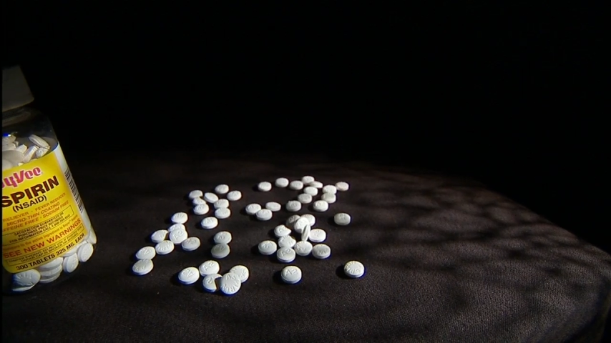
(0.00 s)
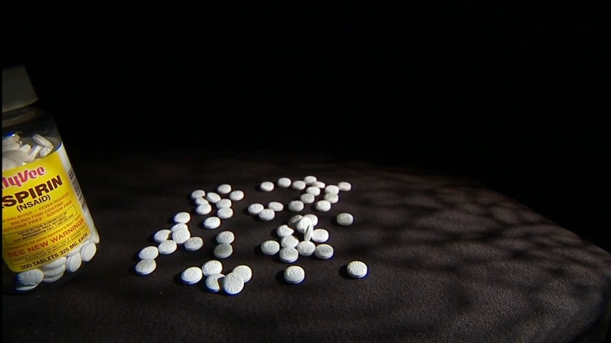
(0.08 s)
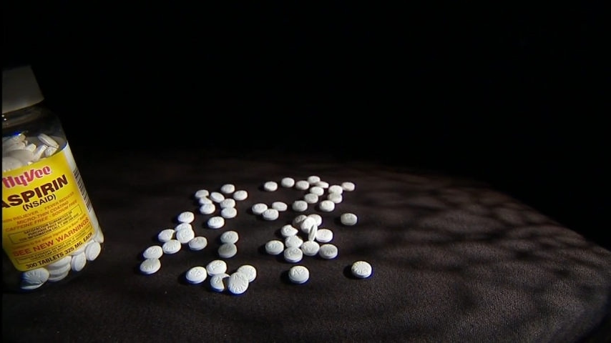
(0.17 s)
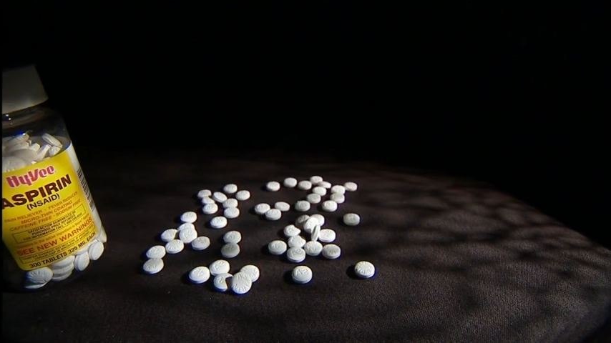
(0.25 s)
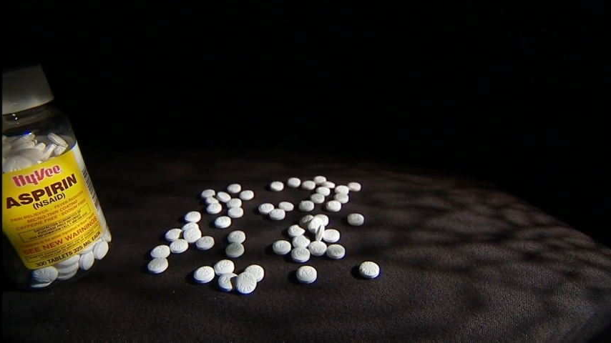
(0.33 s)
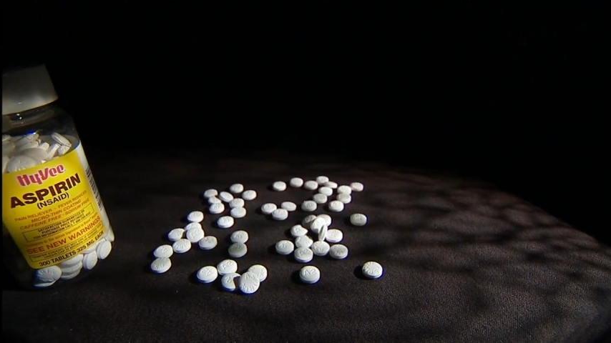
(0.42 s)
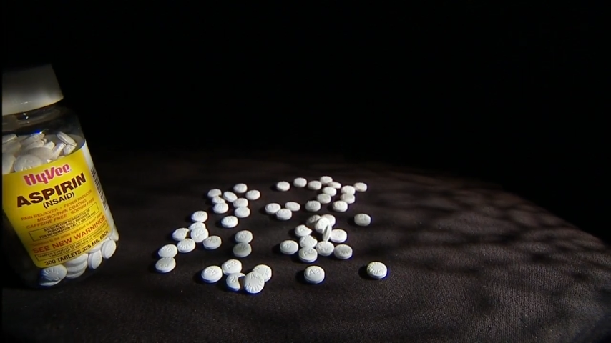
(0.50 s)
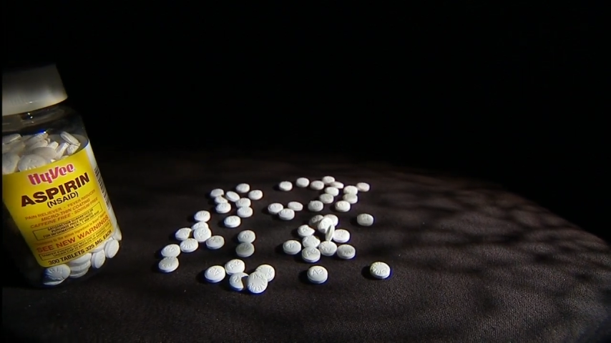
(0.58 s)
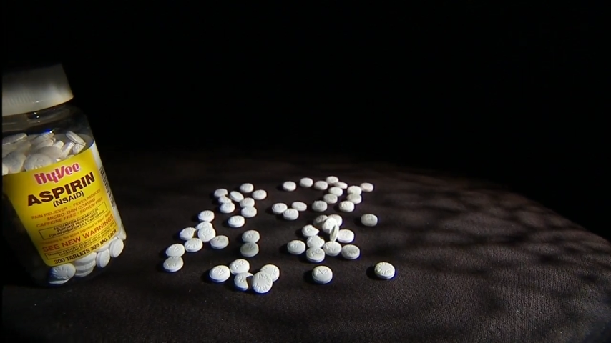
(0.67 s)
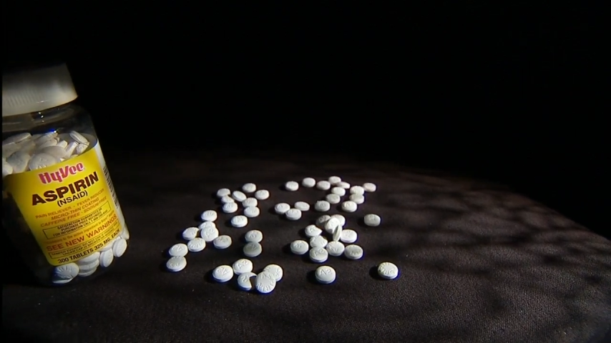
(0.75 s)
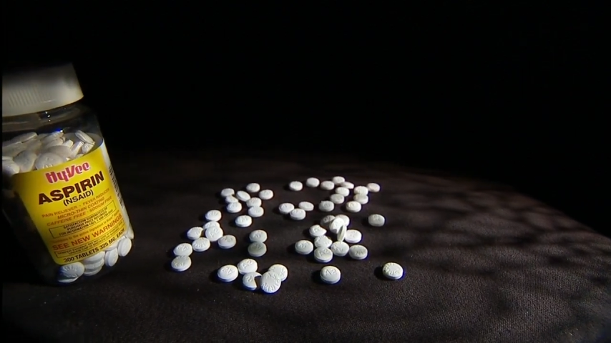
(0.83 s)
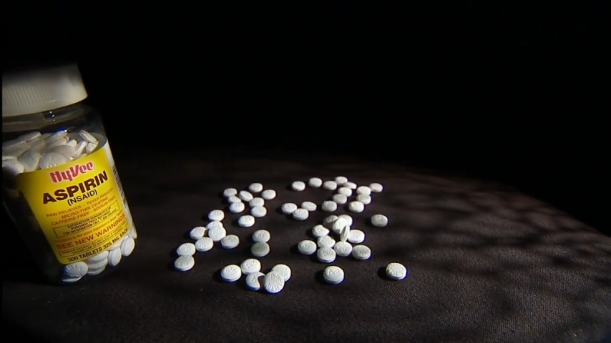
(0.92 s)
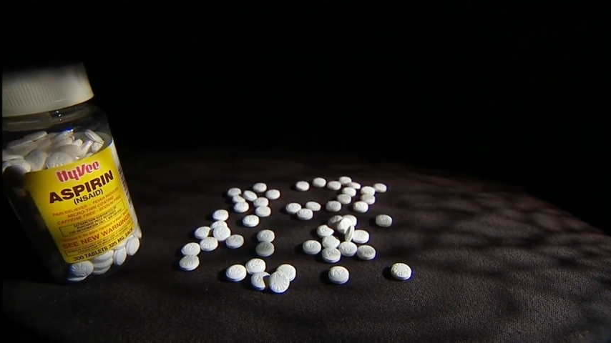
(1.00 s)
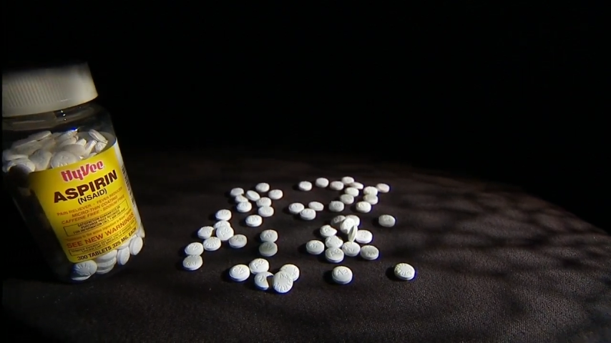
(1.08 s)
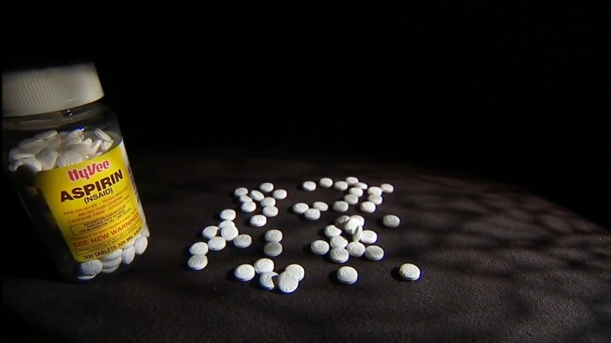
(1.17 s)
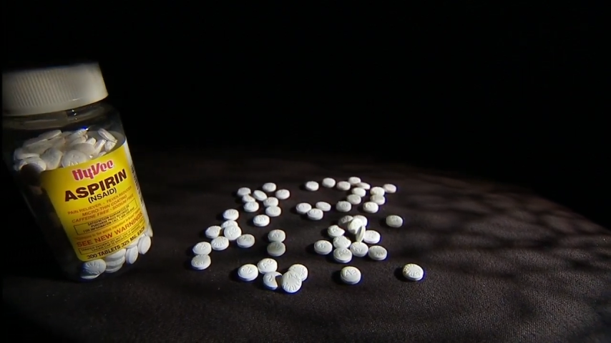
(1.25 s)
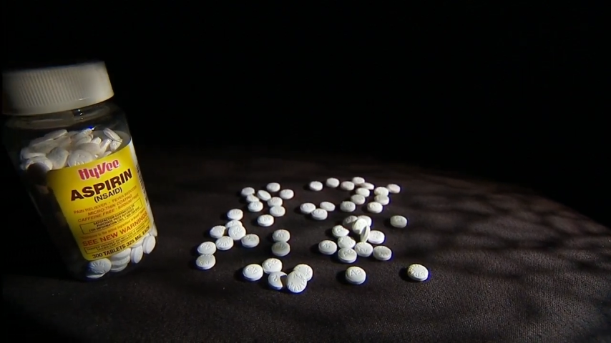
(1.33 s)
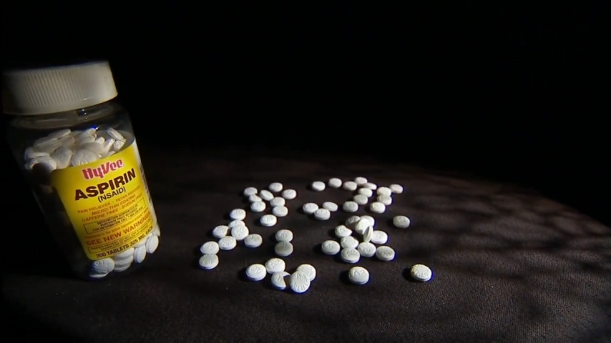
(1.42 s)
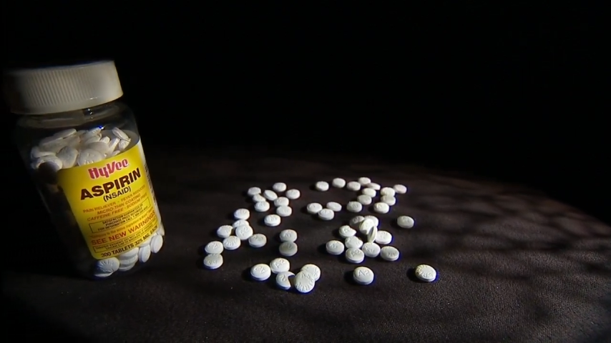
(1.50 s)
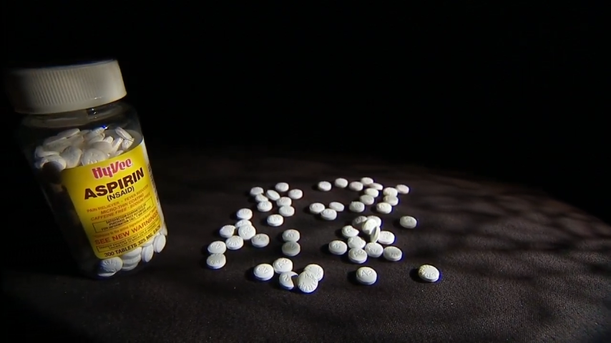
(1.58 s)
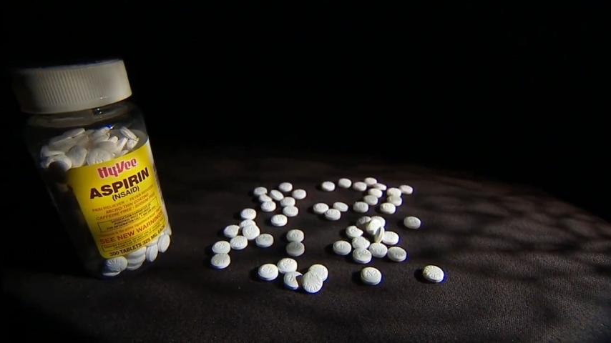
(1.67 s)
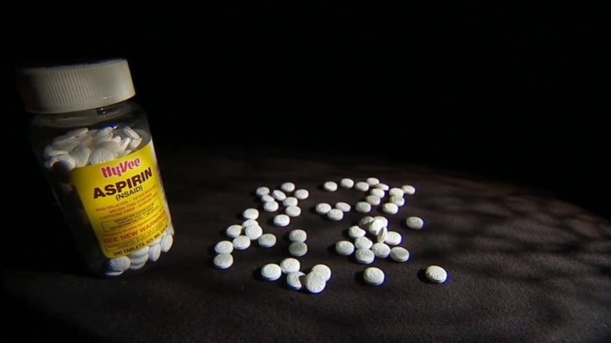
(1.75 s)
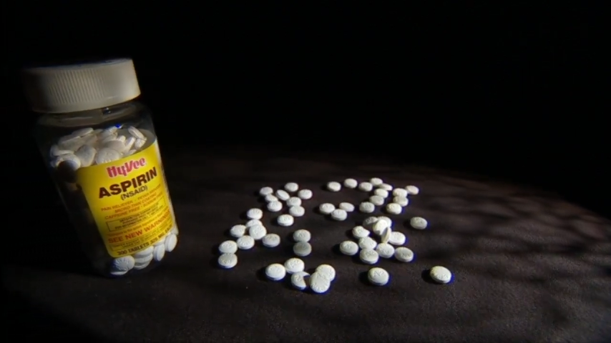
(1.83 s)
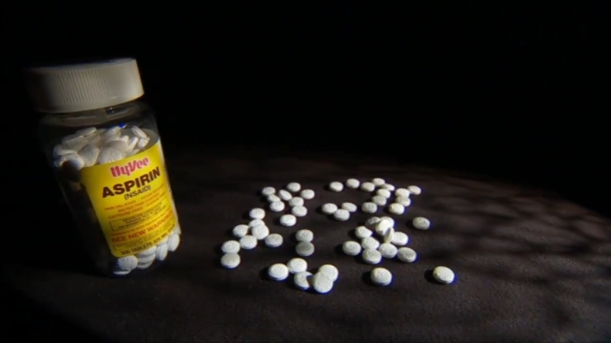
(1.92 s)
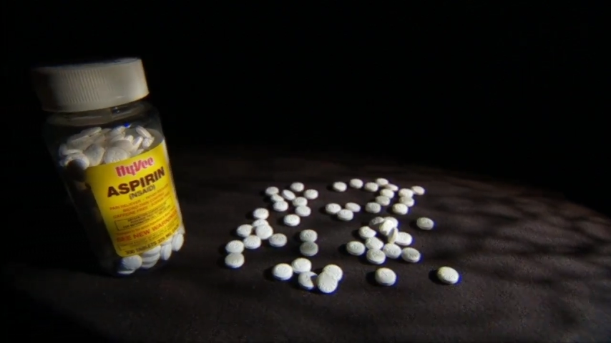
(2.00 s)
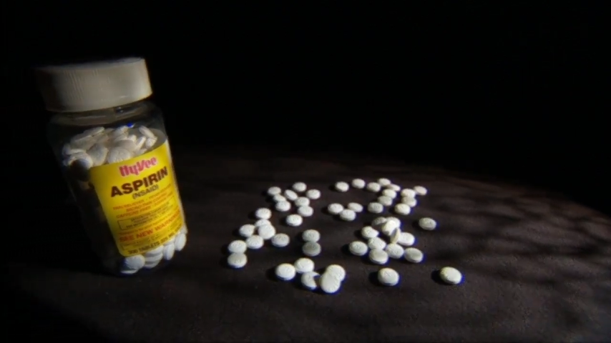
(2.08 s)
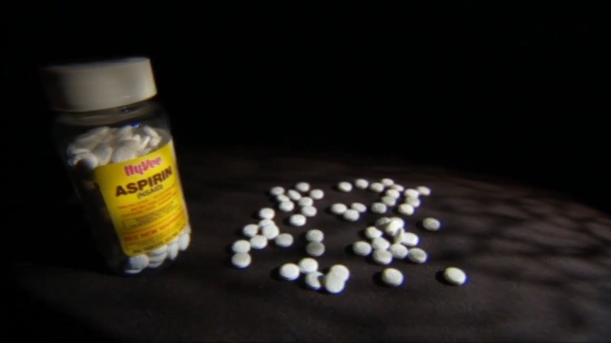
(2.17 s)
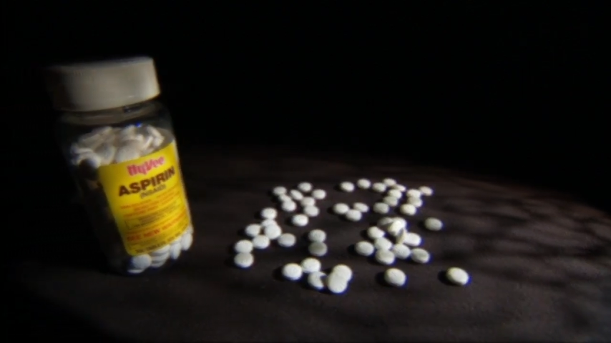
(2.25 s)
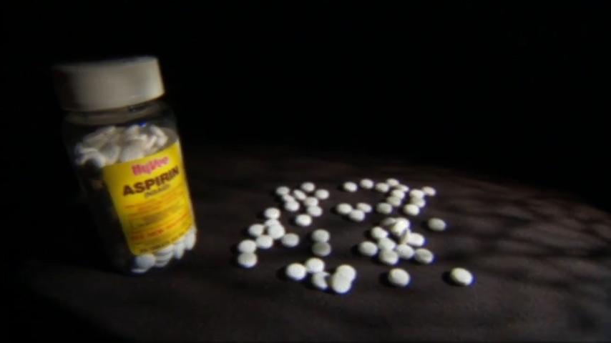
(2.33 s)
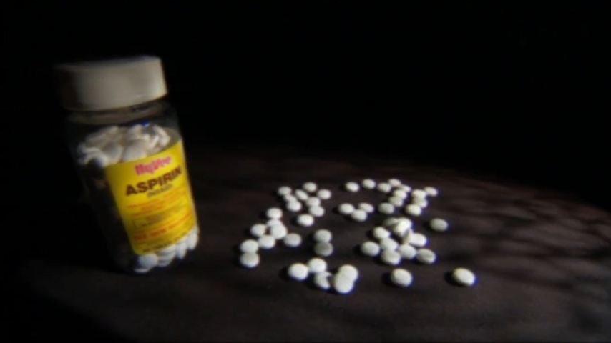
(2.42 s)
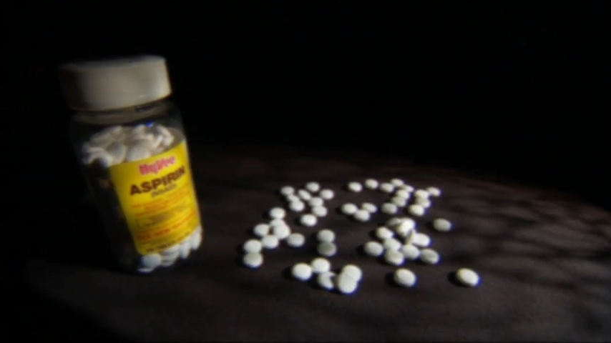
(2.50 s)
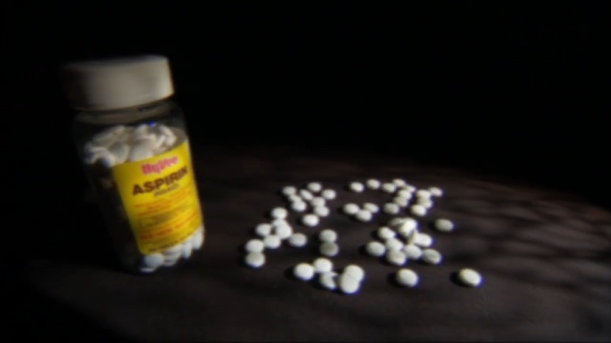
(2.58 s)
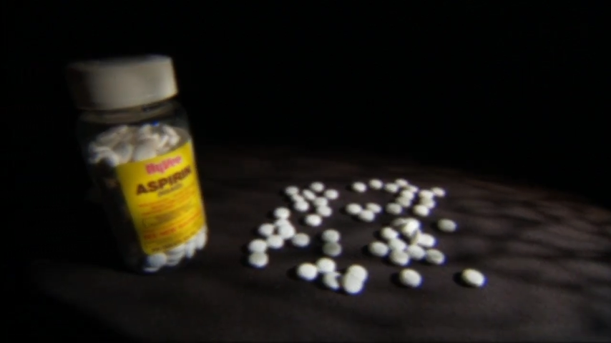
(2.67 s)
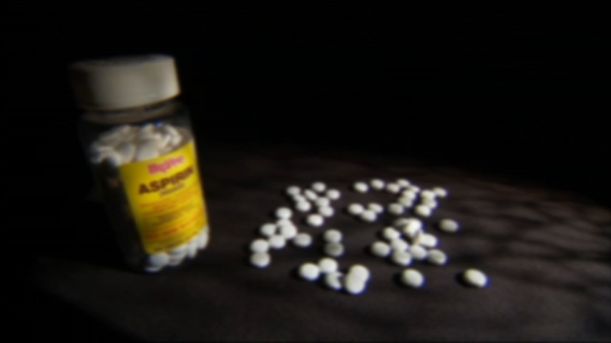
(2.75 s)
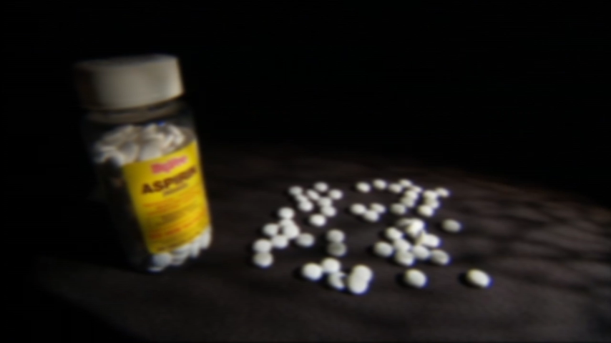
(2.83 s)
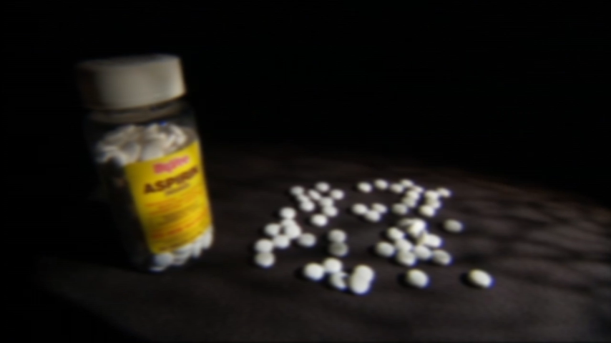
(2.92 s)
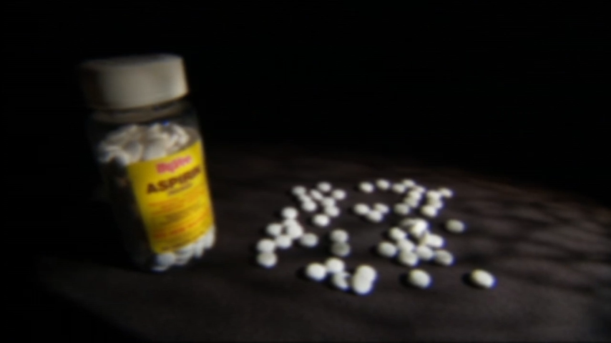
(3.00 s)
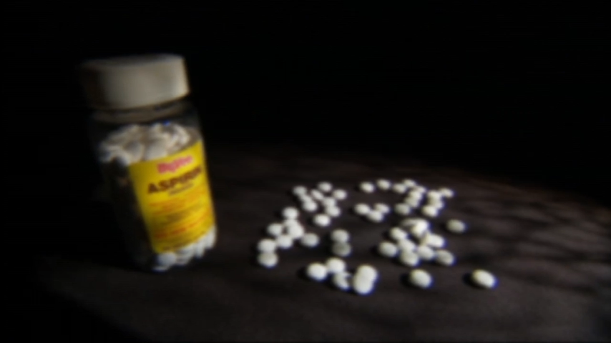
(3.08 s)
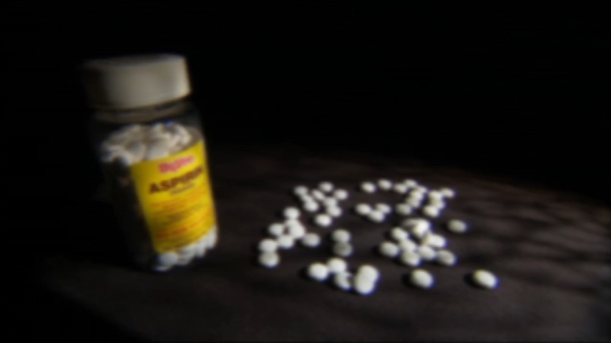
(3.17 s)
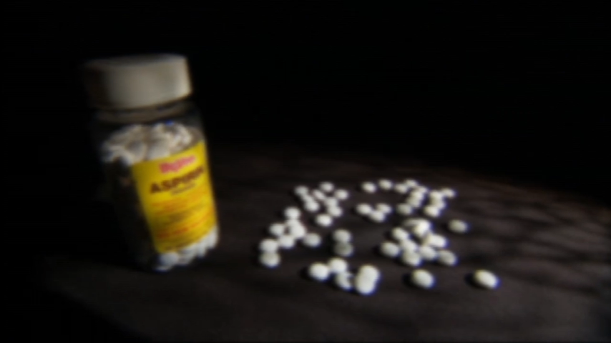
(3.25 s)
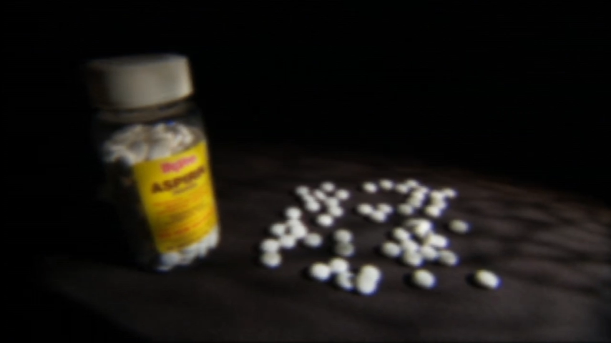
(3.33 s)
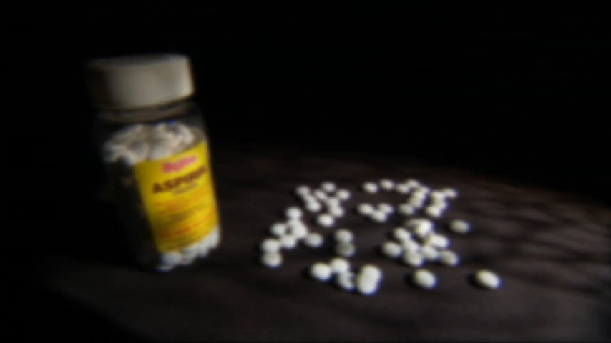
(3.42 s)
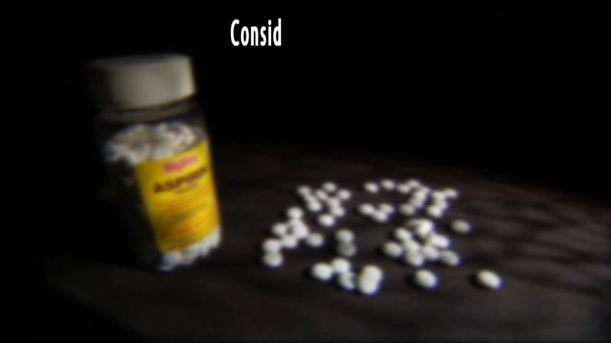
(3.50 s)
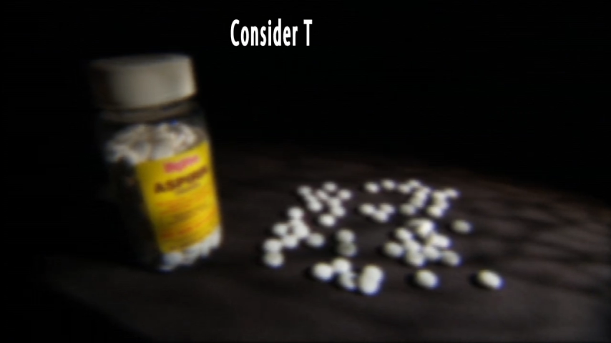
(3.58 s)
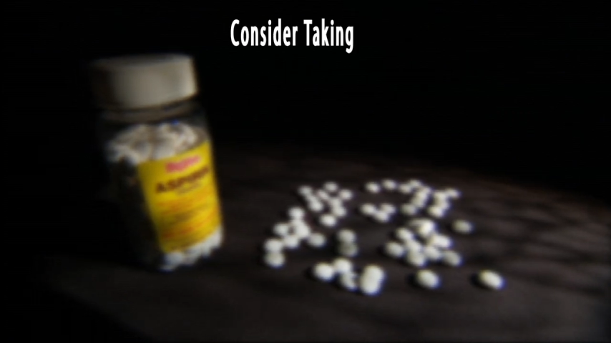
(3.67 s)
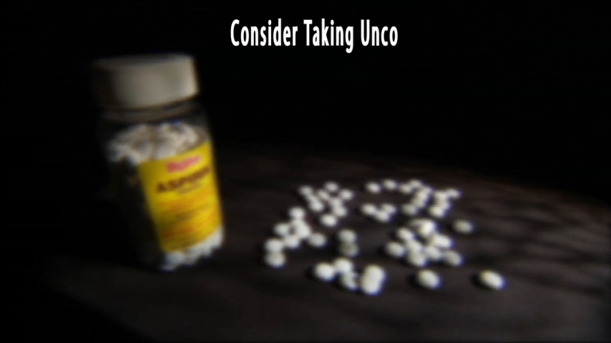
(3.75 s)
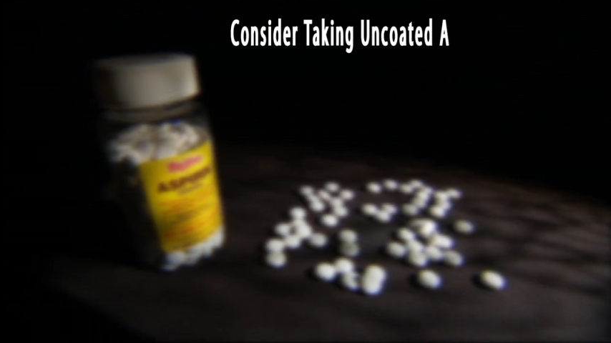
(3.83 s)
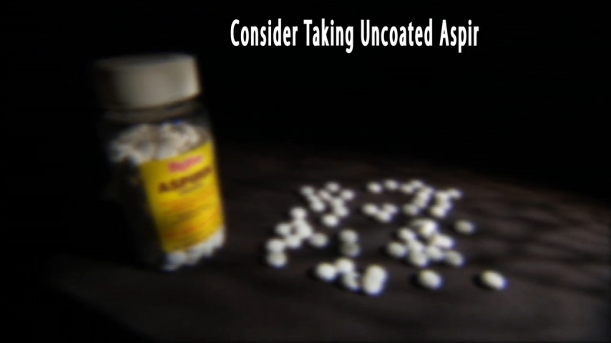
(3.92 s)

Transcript: (no speaker visible)